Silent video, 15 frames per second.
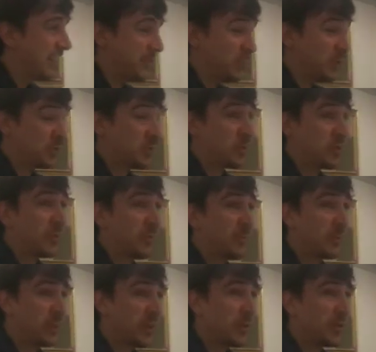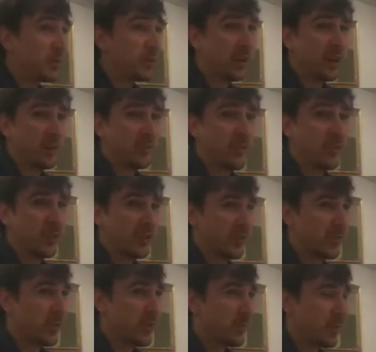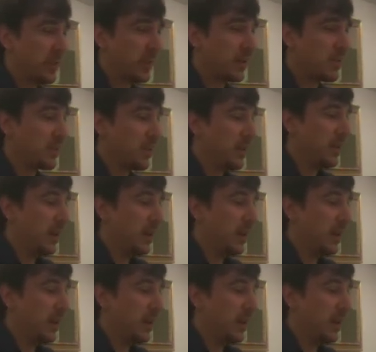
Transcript: and which was what they were created for in the first place.